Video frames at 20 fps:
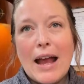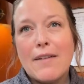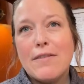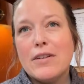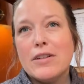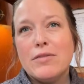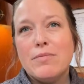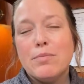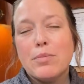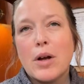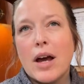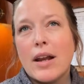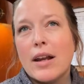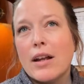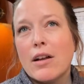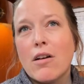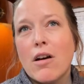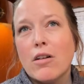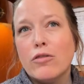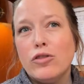a product
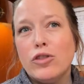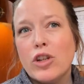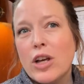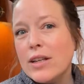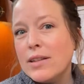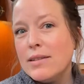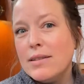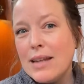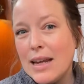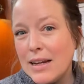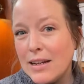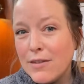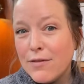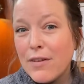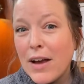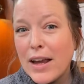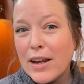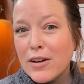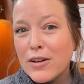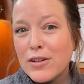called Just Date
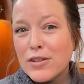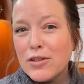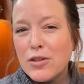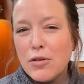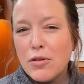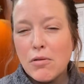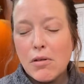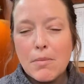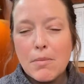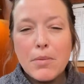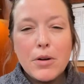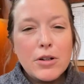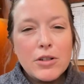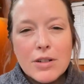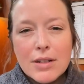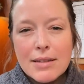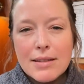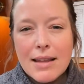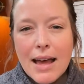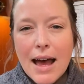Dividers, so you could
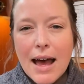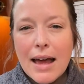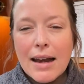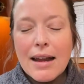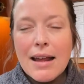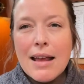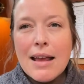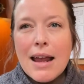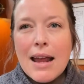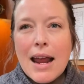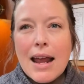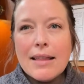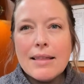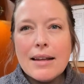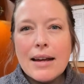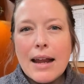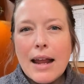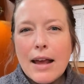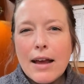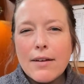purchase that. And then
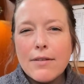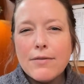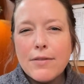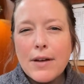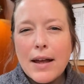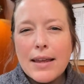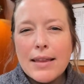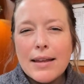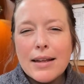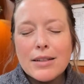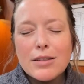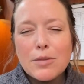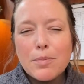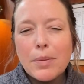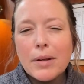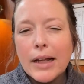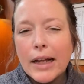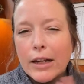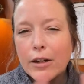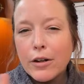I think it's
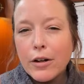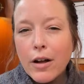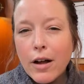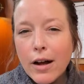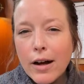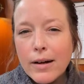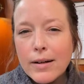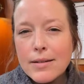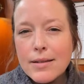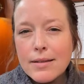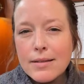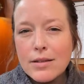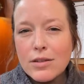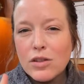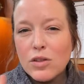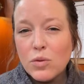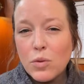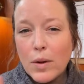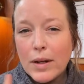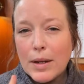planner cards. This is
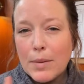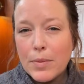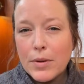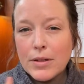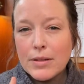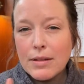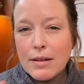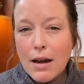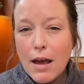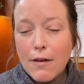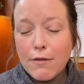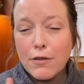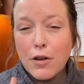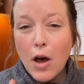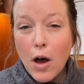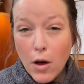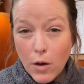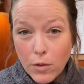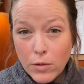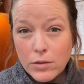20% off
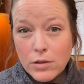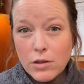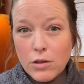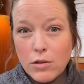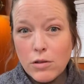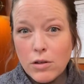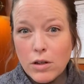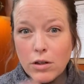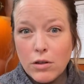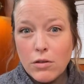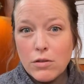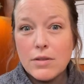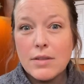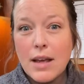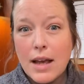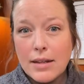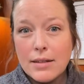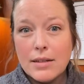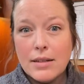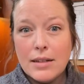code, so you can use
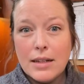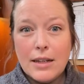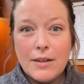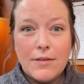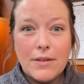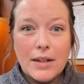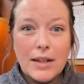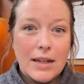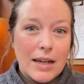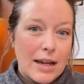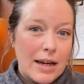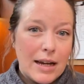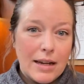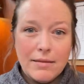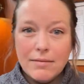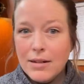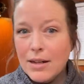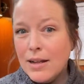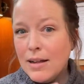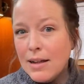that to even get it
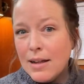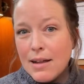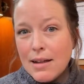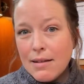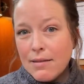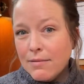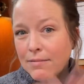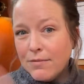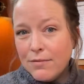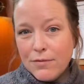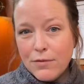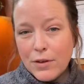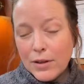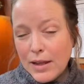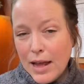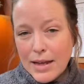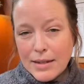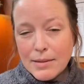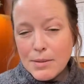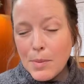for
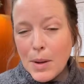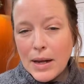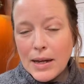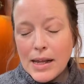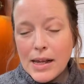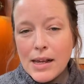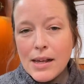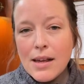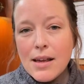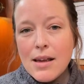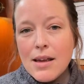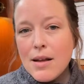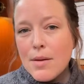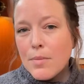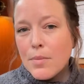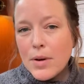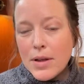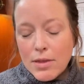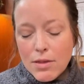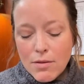less money.
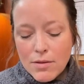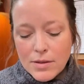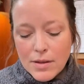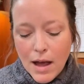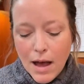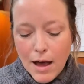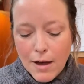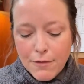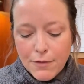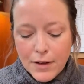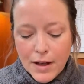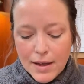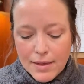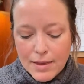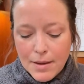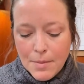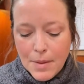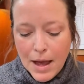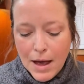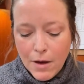Print those off, cut
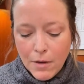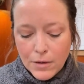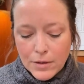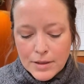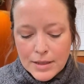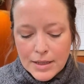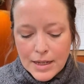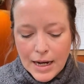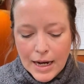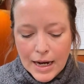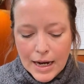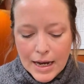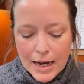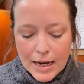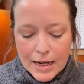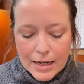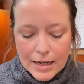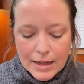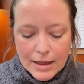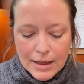them out,
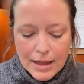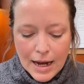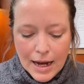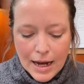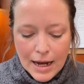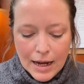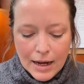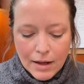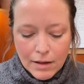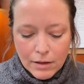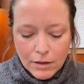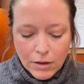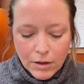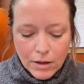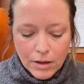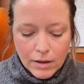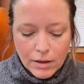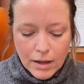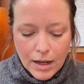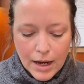and they
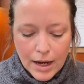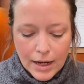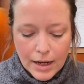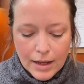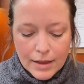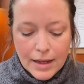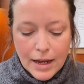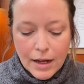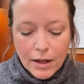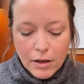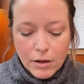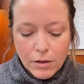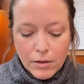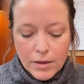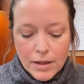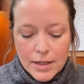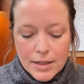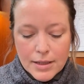look like, and they include these